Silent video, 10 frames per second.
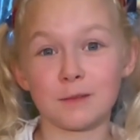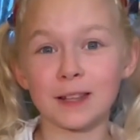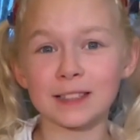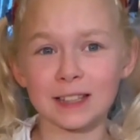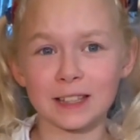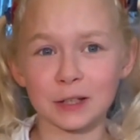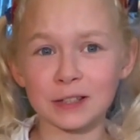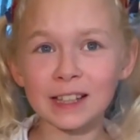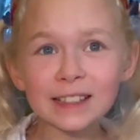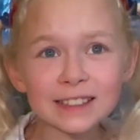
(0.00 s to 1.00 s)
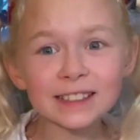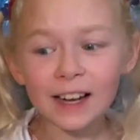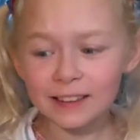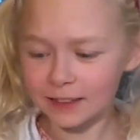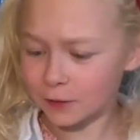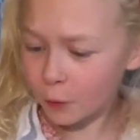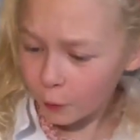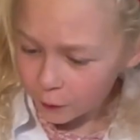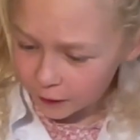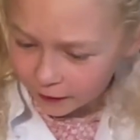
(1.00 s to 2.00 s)
milliliters inside this
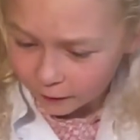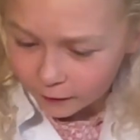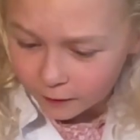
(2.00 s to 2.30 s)
whole thing.